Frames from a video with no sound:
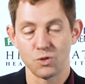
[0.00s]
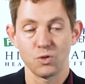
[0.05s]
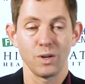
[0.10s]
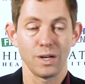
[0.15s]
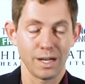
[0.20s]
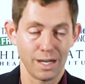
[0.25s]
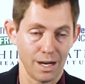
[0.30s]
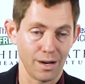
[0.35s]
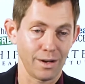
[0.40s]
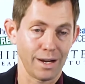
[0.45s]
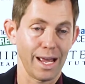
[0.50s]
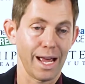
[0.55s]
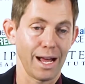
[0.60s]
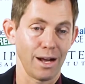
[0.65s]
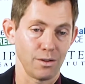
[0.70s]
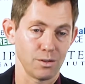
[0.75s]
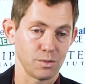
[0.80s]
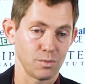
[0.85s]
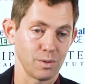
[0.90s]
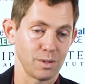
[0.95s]
treating our
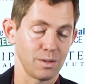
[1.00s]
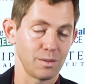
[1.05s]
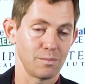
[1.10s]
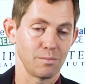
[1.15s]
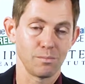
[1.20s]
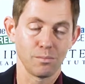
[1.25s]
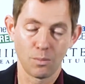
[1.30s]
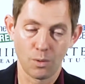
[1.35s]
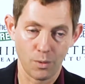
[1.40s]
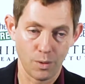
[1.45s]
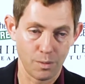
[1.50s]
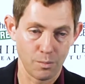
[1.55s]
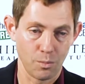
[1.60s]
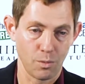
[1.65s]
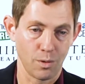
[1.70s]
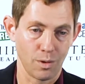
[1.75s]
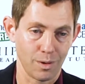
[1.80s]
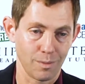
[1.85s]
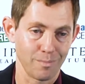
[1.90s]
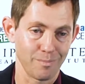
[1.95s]
cows with more and
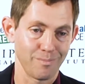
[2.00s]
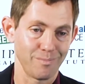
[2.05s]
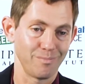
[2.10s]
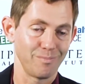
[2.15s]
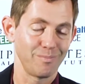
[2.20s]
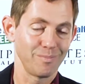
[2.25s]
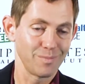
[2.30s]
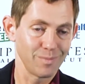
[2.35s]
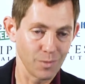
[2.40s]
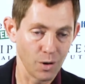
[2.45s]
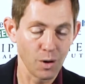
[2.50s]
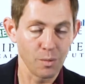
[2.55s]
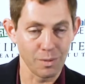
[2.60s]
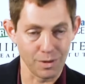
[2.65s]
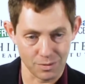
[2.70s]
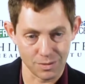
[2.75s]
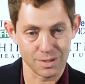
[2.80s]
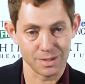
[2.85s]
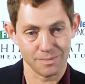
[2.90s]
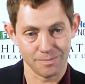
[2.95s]
more
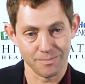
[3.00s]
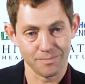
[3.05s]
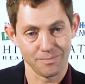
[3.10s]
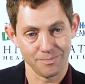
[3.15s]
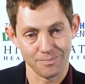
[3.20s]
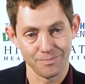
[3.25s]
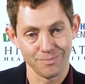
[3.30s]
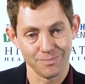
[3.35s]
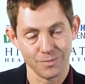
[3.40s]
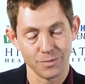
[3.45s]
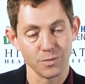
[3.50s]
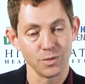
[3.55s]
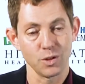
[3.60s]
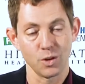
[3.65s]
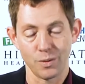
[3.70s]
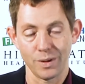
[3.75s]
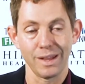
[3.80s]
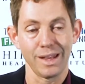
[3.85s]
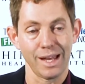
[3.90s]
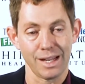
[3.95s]
hormones
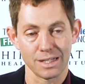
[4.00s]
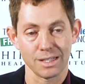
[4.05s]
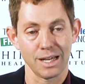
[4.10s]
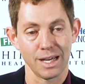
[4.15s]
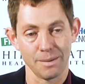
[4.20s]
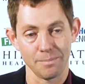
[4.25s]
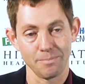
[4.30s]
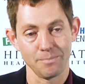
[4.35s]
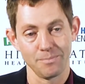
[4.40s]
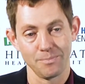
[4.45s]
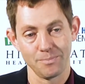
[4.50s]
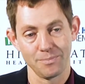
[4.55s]
during that time.